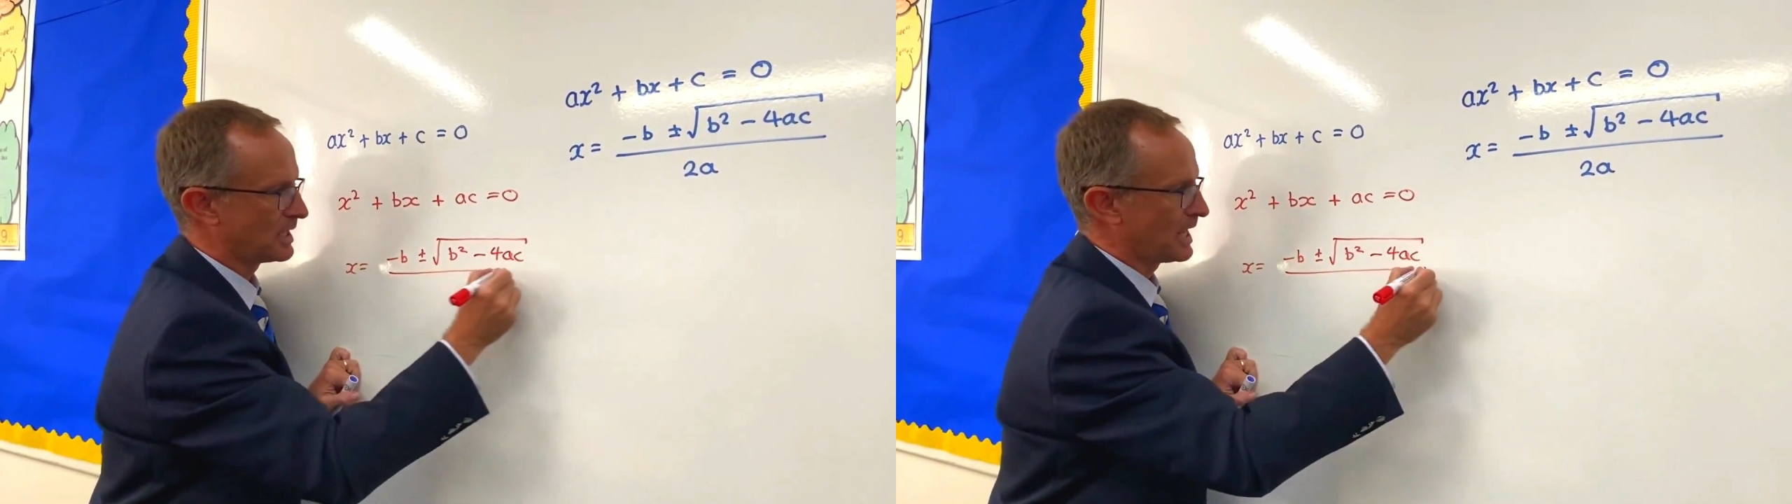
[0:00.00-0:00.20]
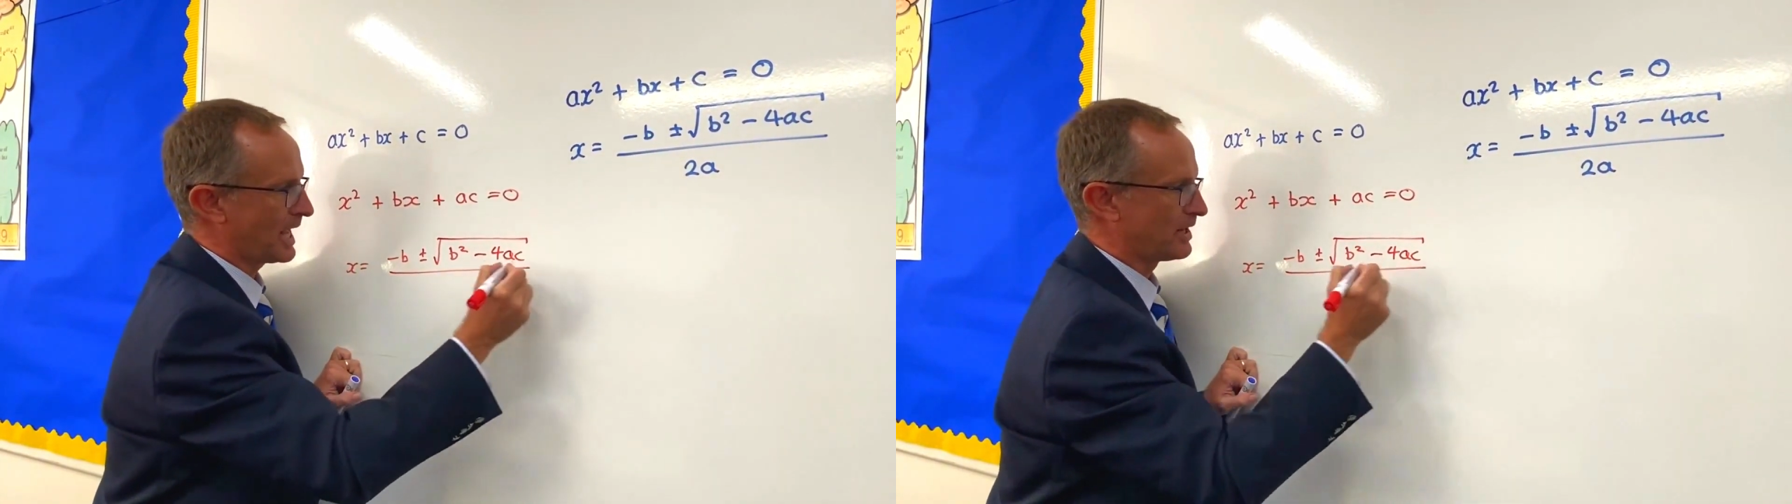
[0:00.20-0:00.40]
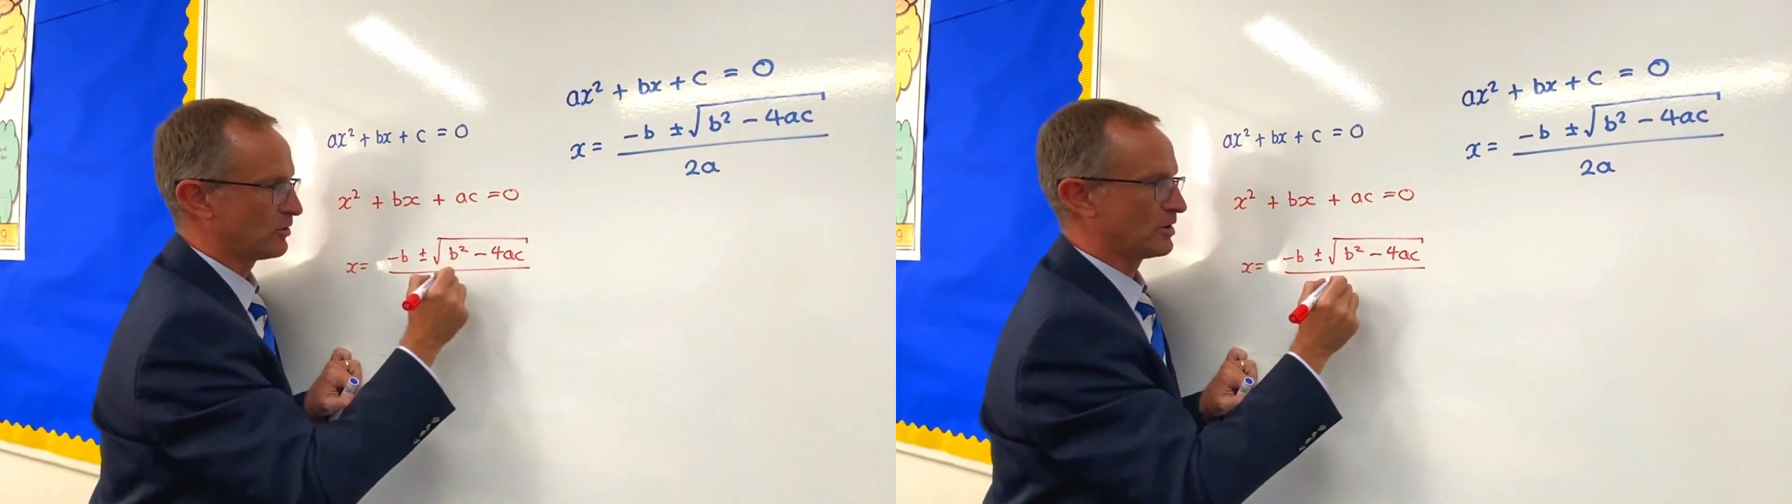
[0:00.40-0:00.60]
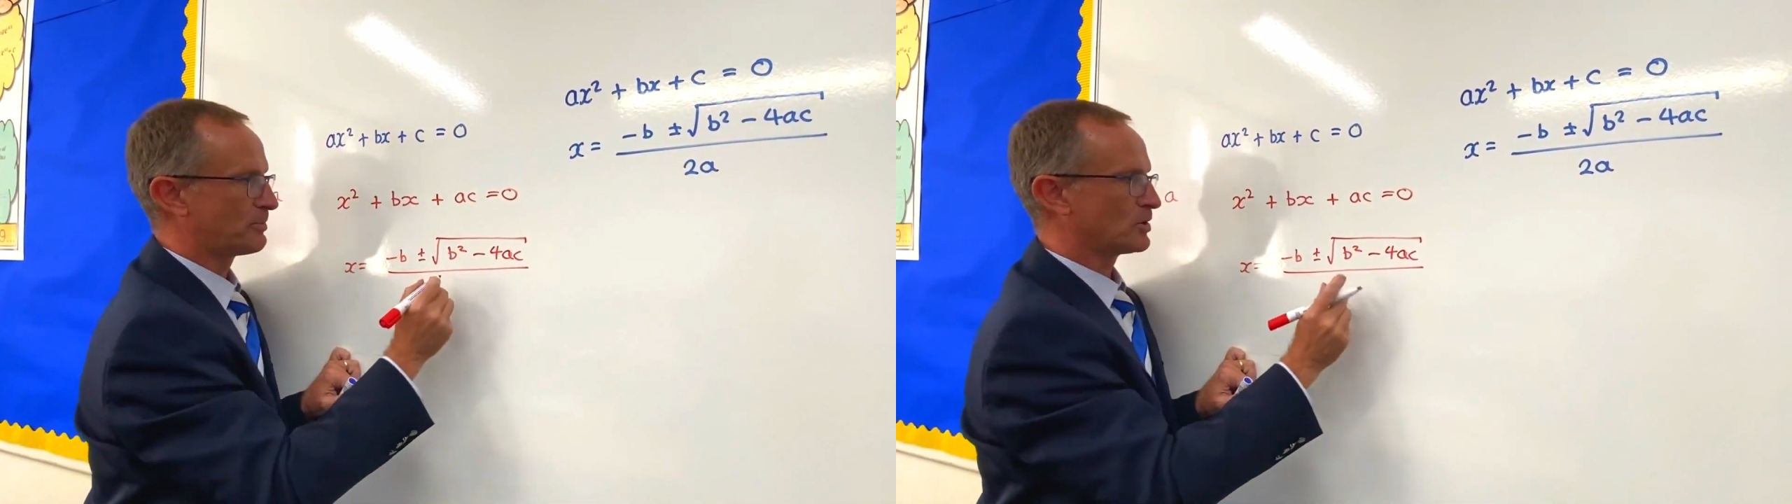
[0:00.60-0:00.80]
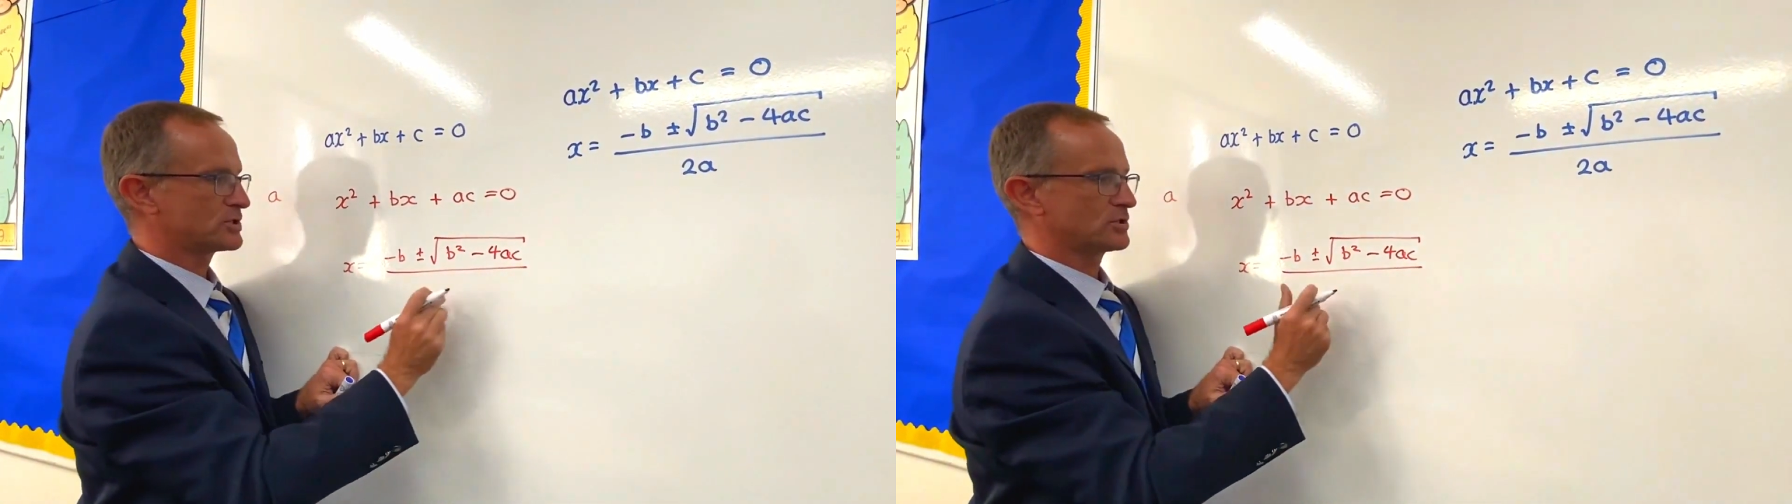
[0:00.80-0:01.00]
And on the
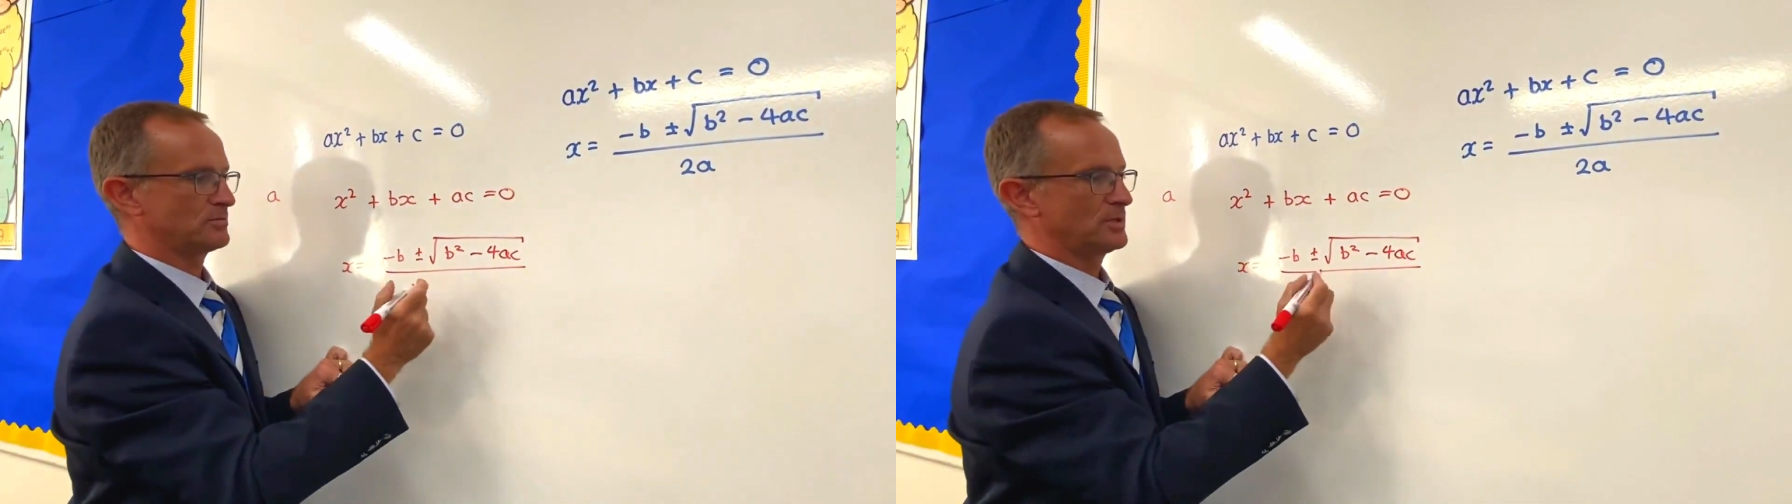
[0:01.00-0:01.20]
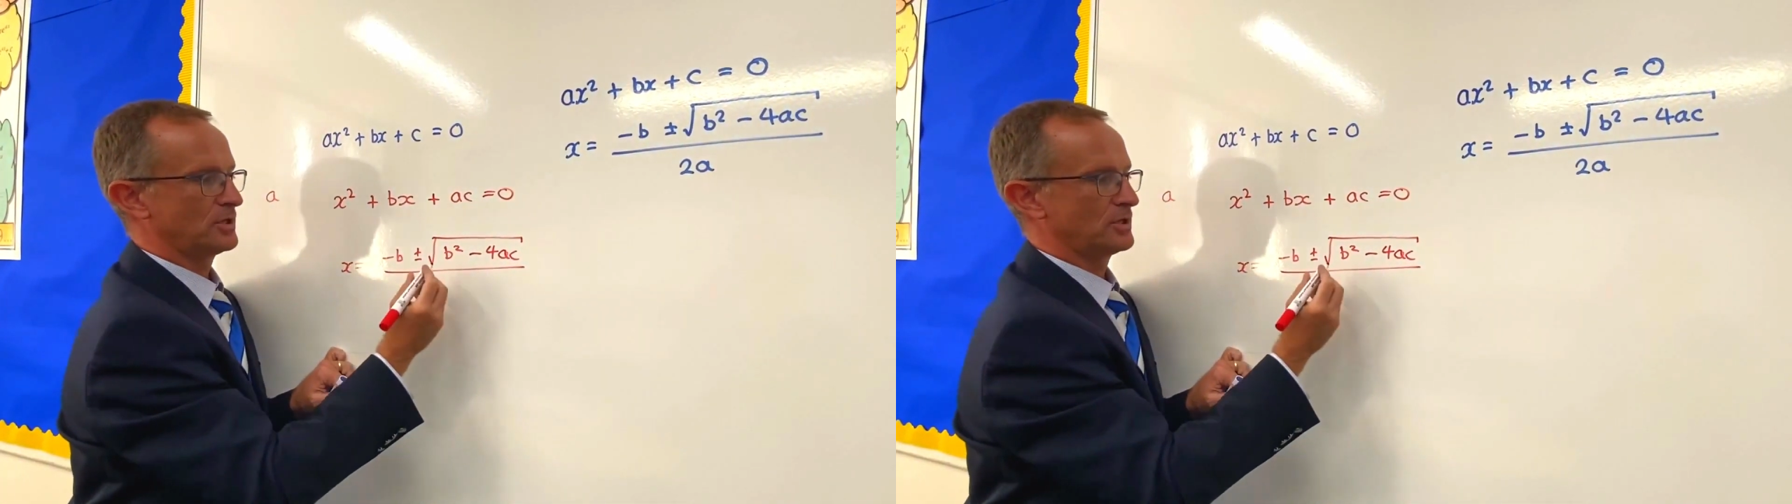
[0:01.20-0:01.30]
bottom,